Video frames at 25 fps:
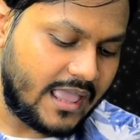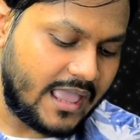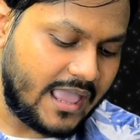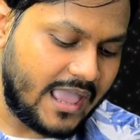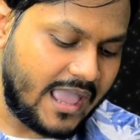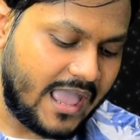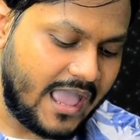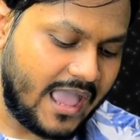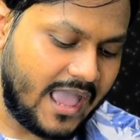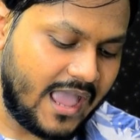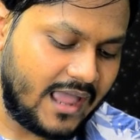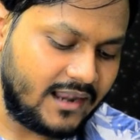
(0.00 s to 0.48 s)

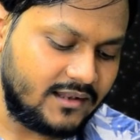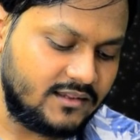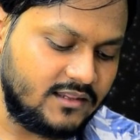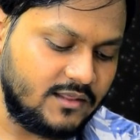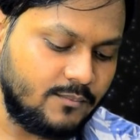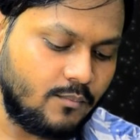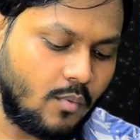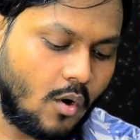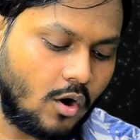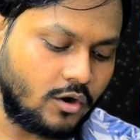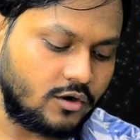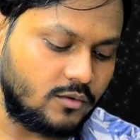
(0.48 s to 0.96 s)
and the
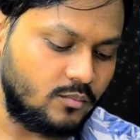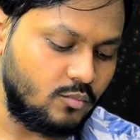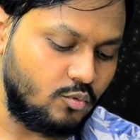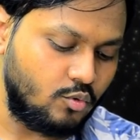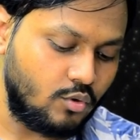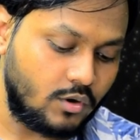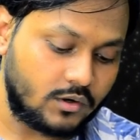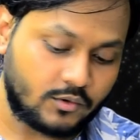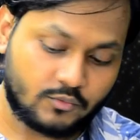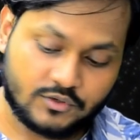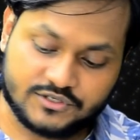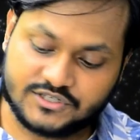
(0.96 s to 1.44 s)
bottom
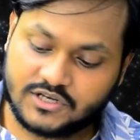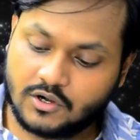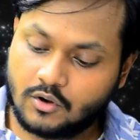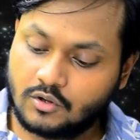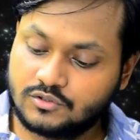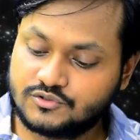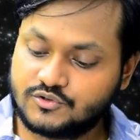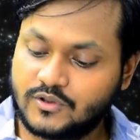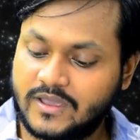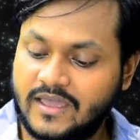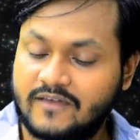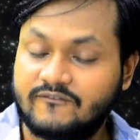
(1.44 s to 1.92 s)
quark, which are
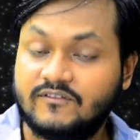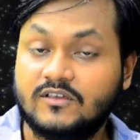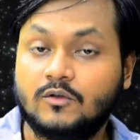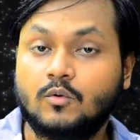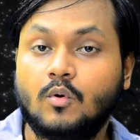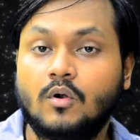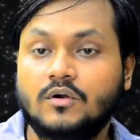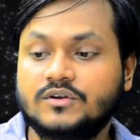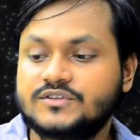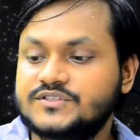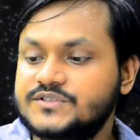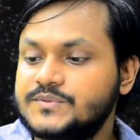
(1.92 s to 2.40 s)
also heavy
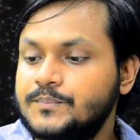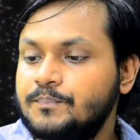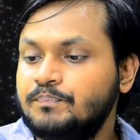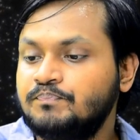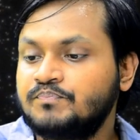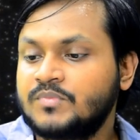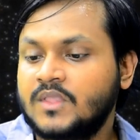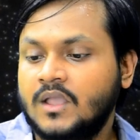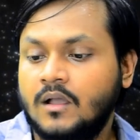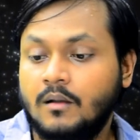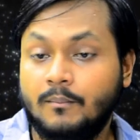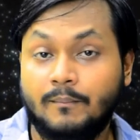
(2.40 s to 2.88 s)
quarks
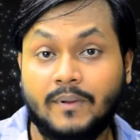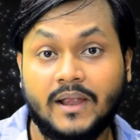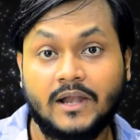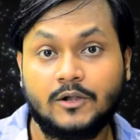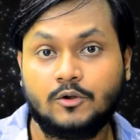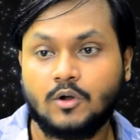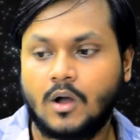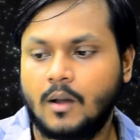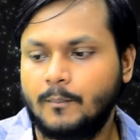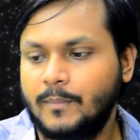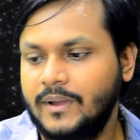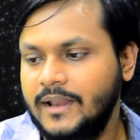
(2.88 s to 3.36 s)
compared
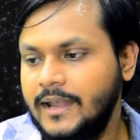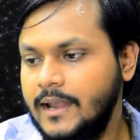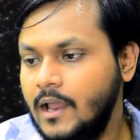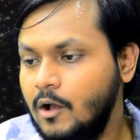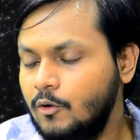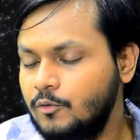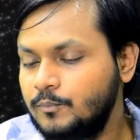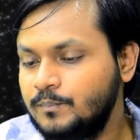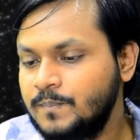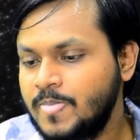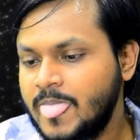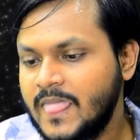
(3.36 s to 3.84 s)
to up and
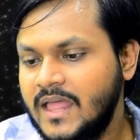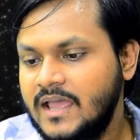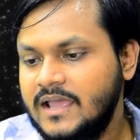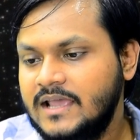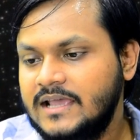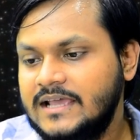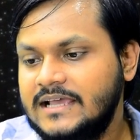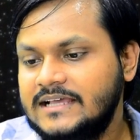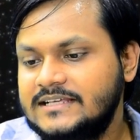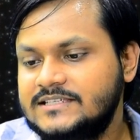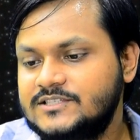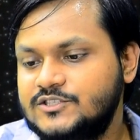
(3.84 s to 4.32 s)
down.
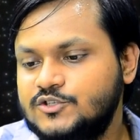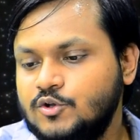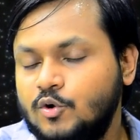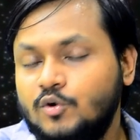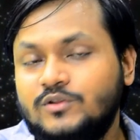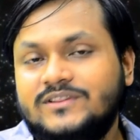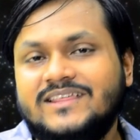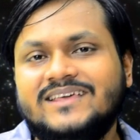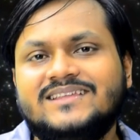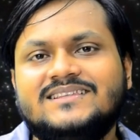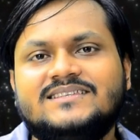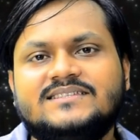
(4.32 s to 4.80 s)
So
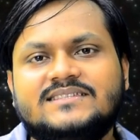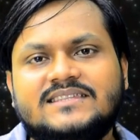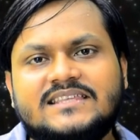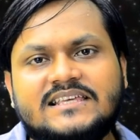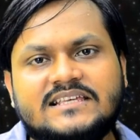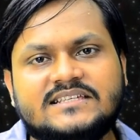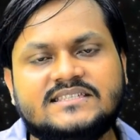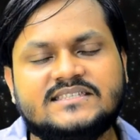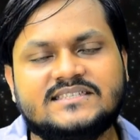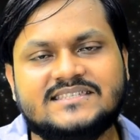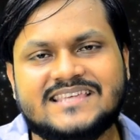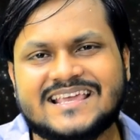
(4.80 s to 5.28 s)

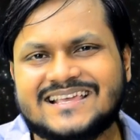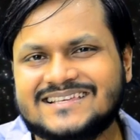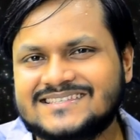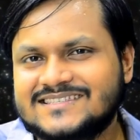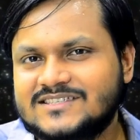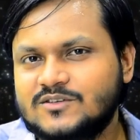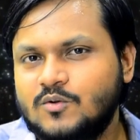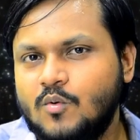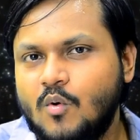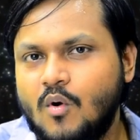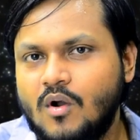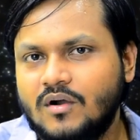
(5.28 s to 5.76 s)
these
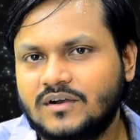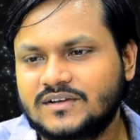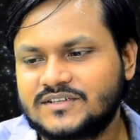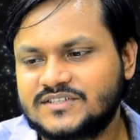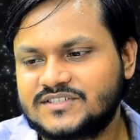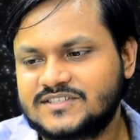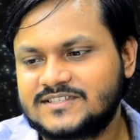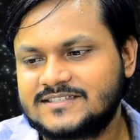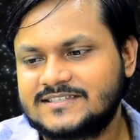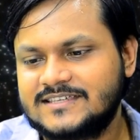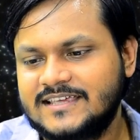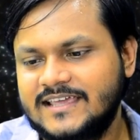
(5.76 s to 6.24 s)
6
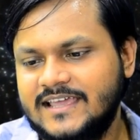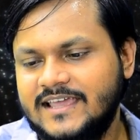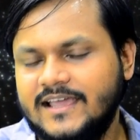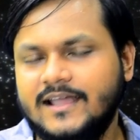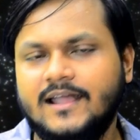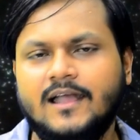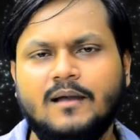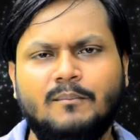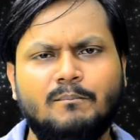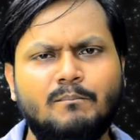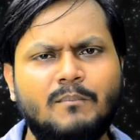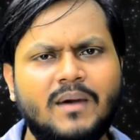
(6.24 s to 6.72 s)
quarks
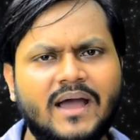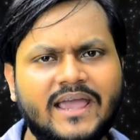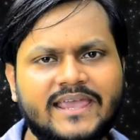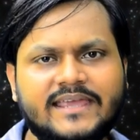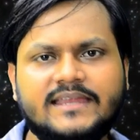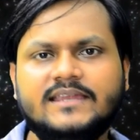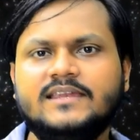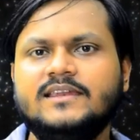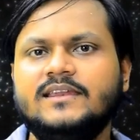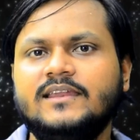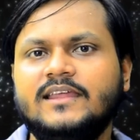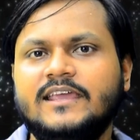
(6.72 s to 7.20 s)

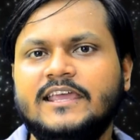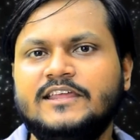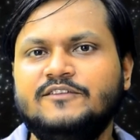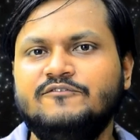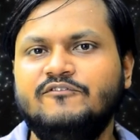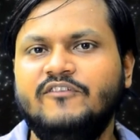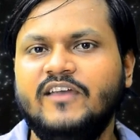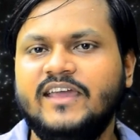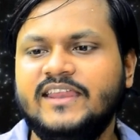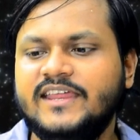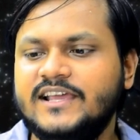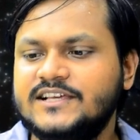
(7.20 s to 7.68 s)
combine in
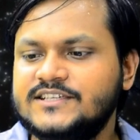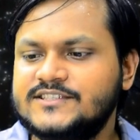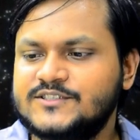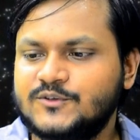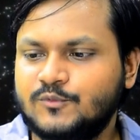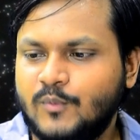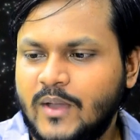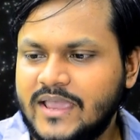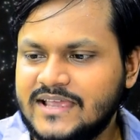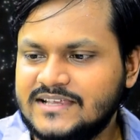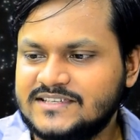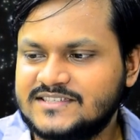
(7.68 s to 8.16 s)
various
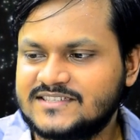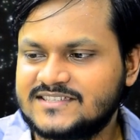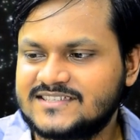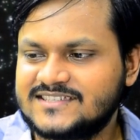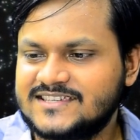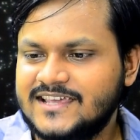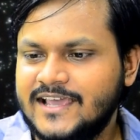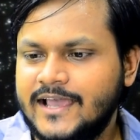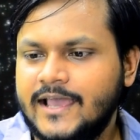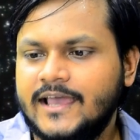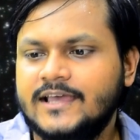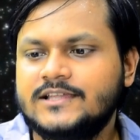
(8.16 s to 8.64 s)

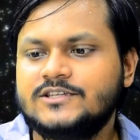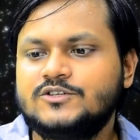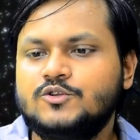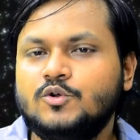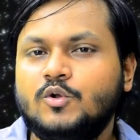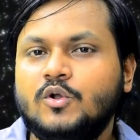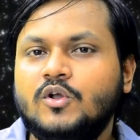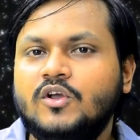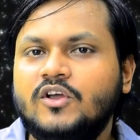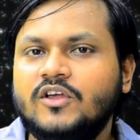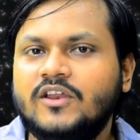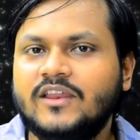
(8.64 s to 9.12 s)
ways to
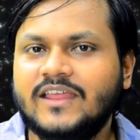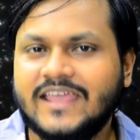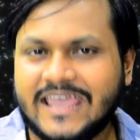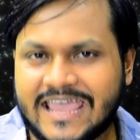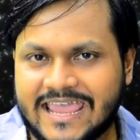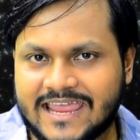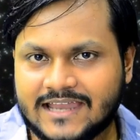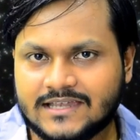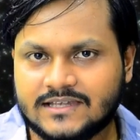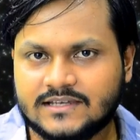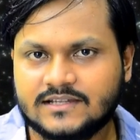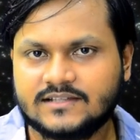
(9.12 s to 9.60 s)

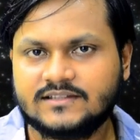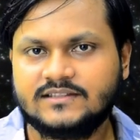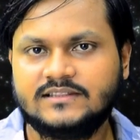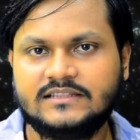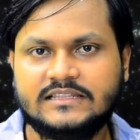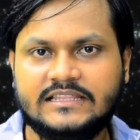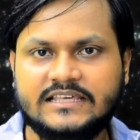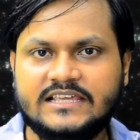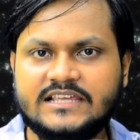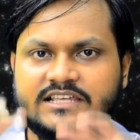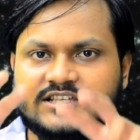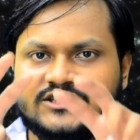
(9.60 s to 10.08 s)
create
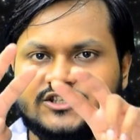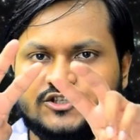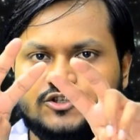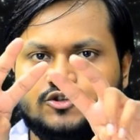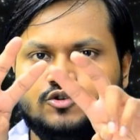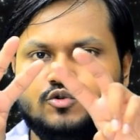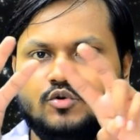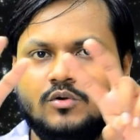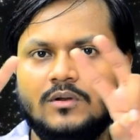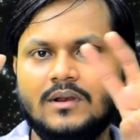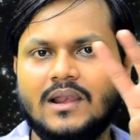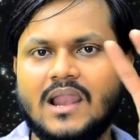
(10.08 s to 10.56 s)
these
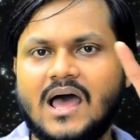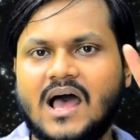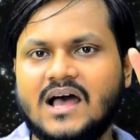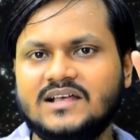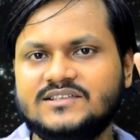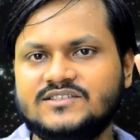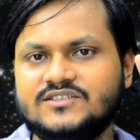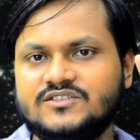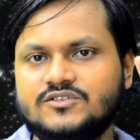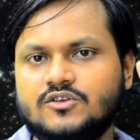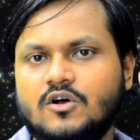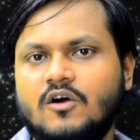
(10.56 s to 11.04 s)
2
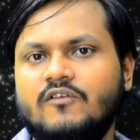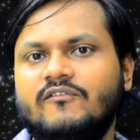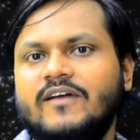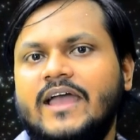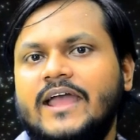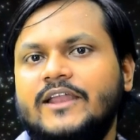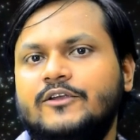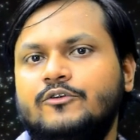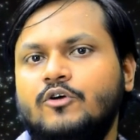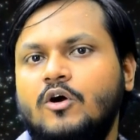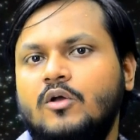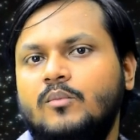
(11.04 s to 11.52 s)
class of
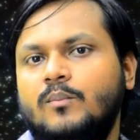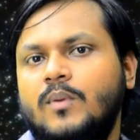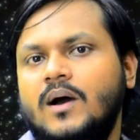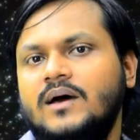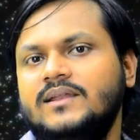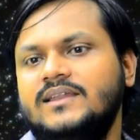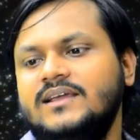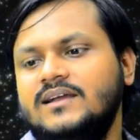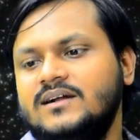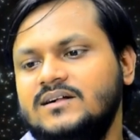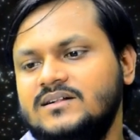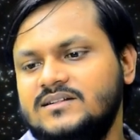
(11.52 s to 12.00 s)
hadron
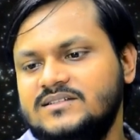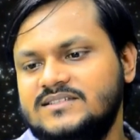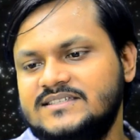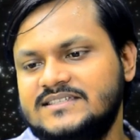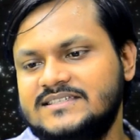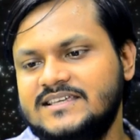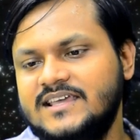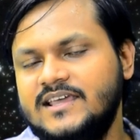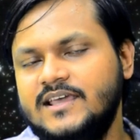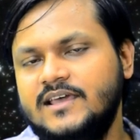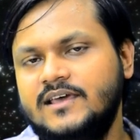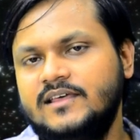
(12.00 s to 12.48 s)

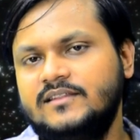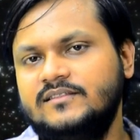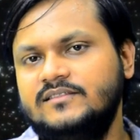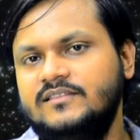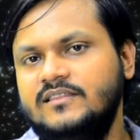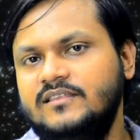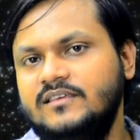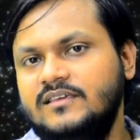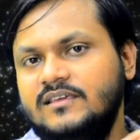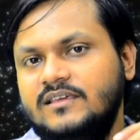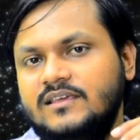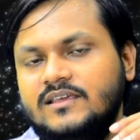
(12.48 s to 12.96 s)
particles,
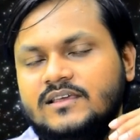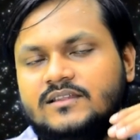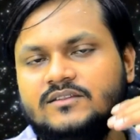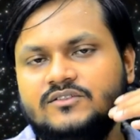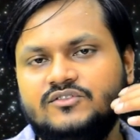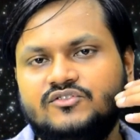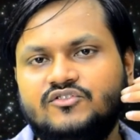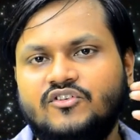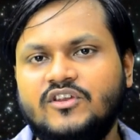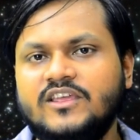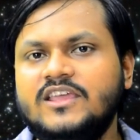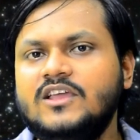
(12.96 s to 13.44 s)
the
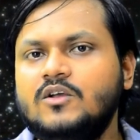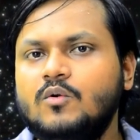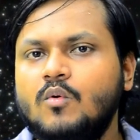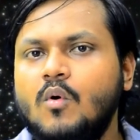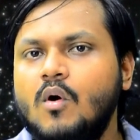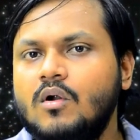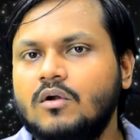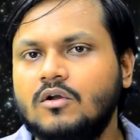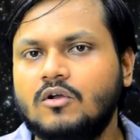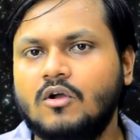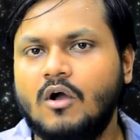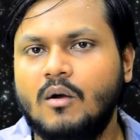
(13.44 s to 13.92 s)
3
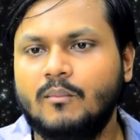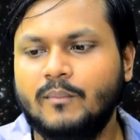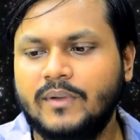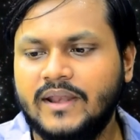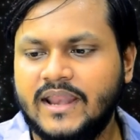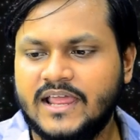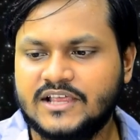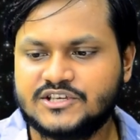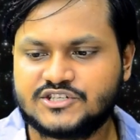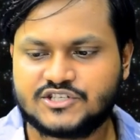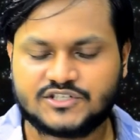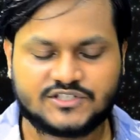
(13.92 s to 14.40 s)
quark
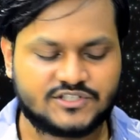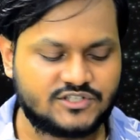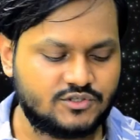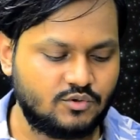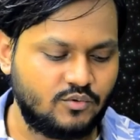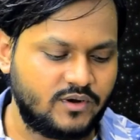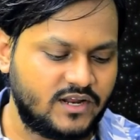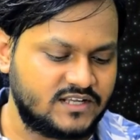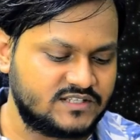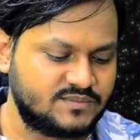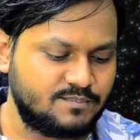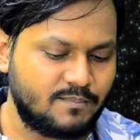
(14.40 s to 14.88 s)
combinations
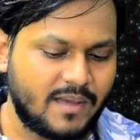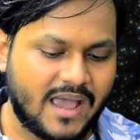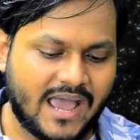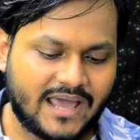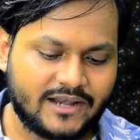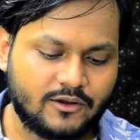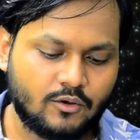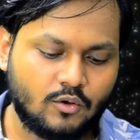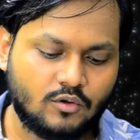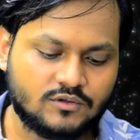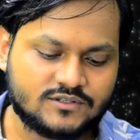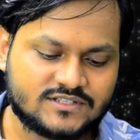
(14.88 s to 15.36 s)
known as
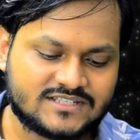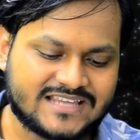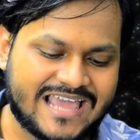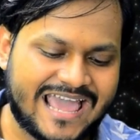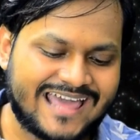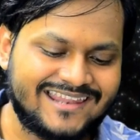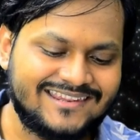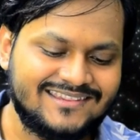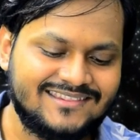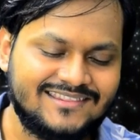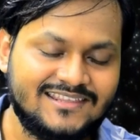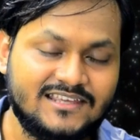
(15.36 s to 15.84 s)
baryons
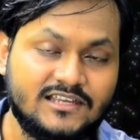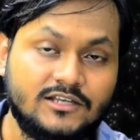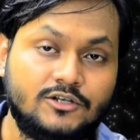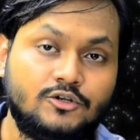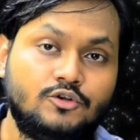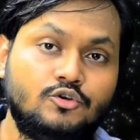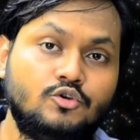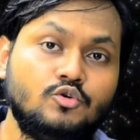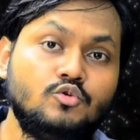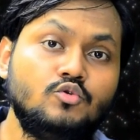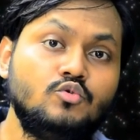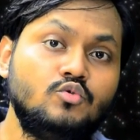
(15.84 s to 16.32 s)
and the
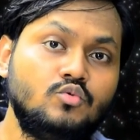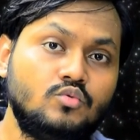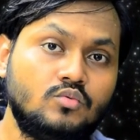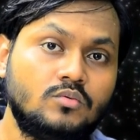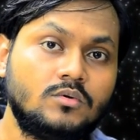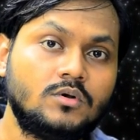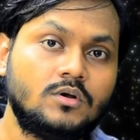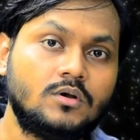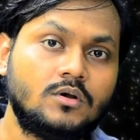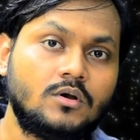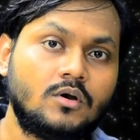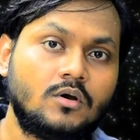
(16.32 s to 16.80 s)

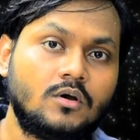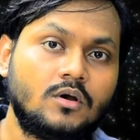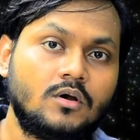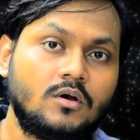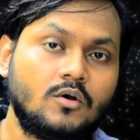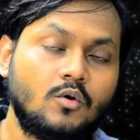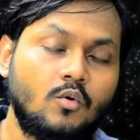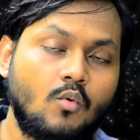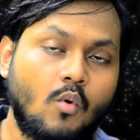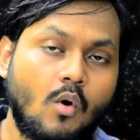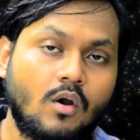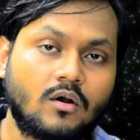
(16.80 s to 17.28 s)
2
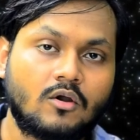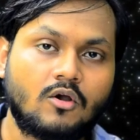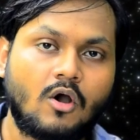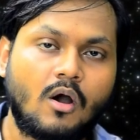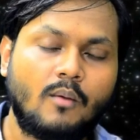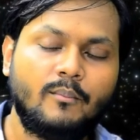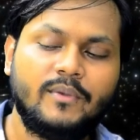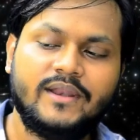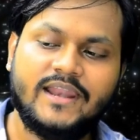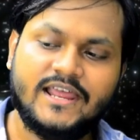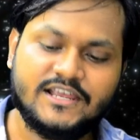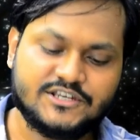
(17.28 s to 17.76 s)
quark
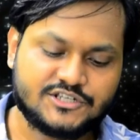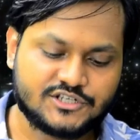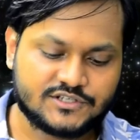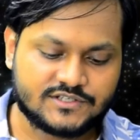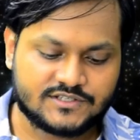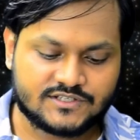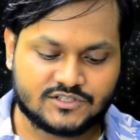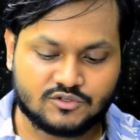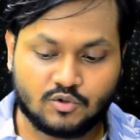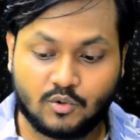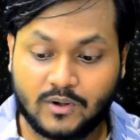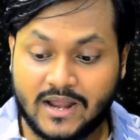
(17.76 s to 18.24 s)

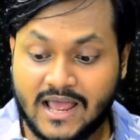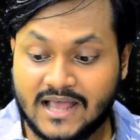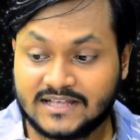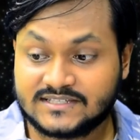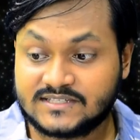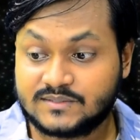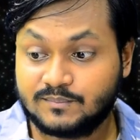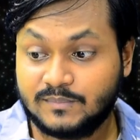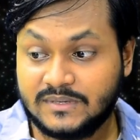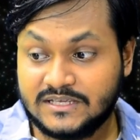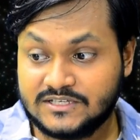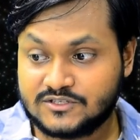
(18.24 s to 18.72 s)
combinations known
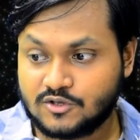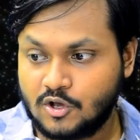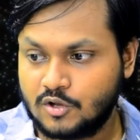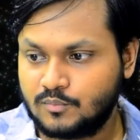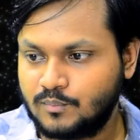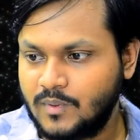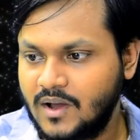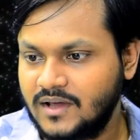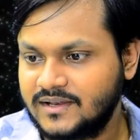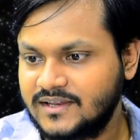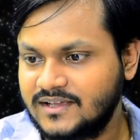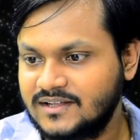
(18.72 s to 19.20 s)
as
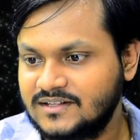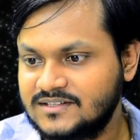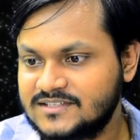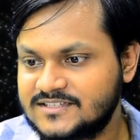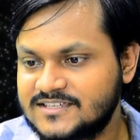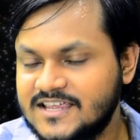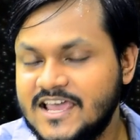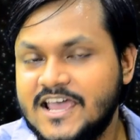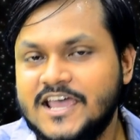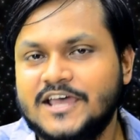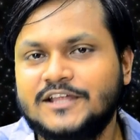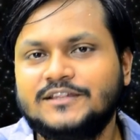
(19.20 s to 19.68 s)
meson
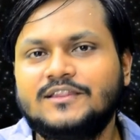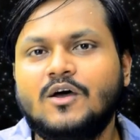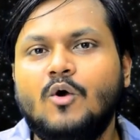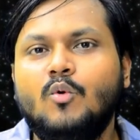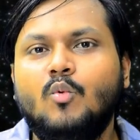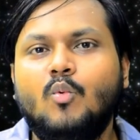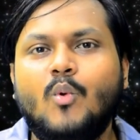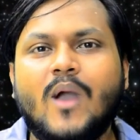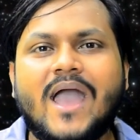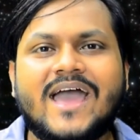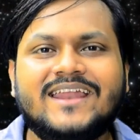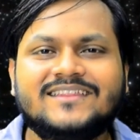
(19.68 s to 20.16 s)
particles. Now,
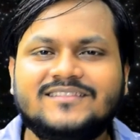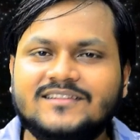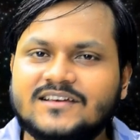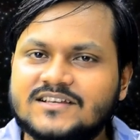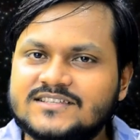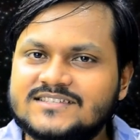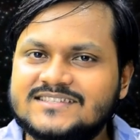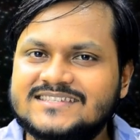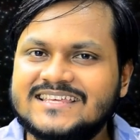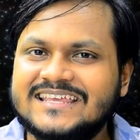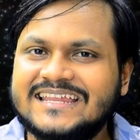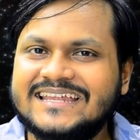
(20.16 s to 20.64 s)
where
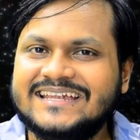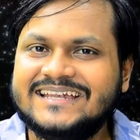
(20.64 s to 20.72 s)
does the